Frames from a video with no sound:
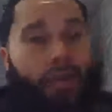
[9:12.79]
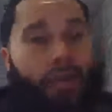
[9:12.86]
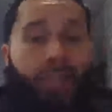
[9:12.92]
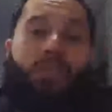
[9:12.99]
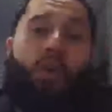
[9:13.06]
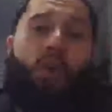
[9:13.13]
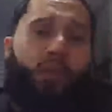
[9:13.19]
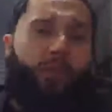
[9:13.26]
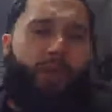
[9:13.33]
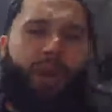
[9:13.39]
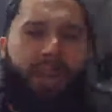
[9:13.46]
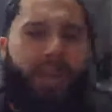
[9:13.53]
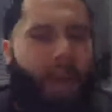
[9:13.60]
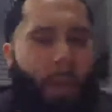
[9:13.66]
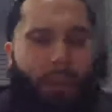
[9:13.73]
It's called
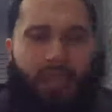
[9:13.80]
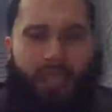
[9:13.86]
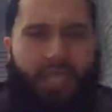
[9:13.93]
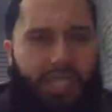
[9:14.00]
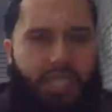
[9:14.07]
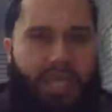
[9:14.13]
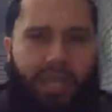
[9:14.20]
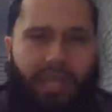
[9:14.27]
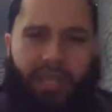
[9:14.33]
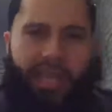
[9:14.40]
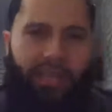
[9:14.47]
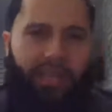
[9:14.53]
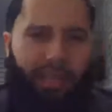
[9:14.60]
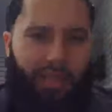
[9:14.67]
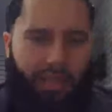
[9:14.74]
friendly competition. At the
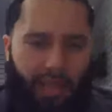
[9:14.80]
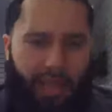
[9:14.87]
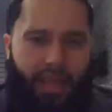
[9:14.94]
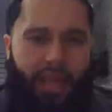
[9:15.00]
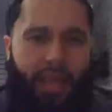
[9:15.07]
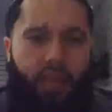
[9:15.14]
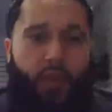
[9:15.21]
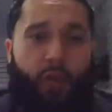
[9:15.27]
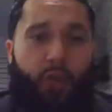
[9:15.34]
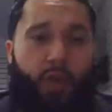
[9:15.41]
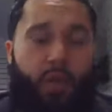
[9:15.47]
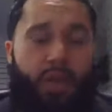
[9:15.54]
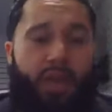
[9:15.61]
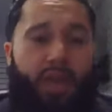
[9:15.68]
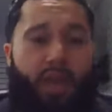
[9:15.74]
end of the day, you
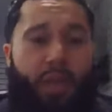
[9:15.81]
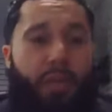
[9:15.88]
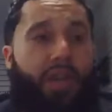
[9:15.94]
feel me?